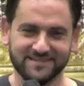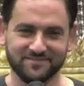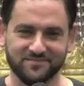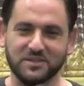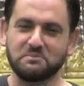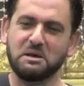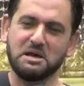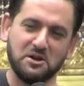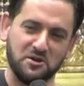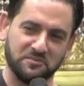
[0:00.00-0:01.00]
Doesn't
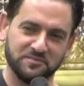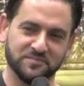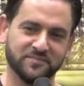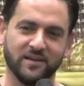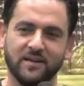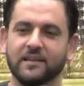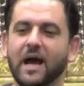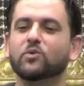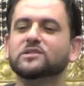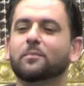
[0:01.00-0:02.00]
matter. That
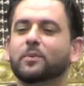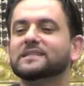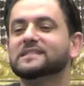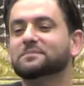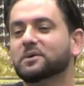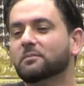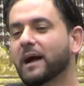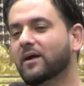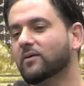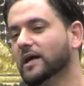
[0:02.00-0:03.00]
was a principle
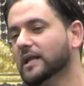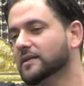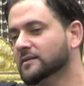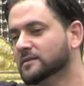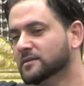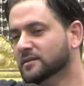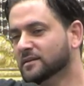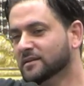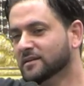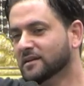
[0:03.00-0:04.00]
back when?
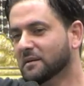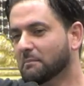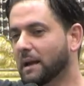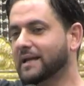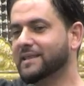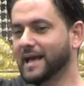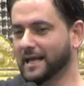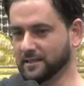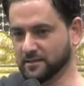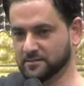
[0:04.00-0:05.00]
Back
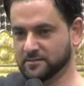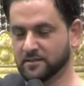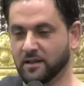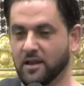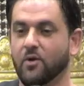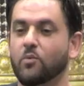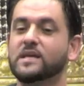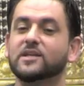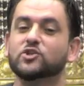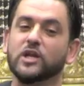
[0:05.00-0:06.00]
then. We
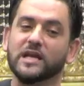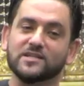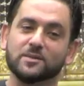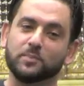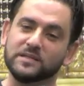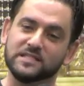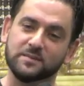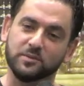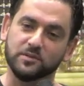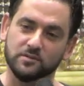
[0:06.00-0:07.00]
can change the
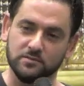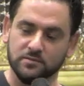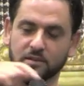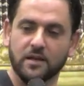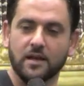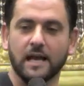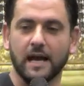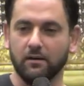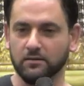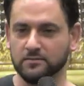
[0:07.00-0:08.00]
principle now.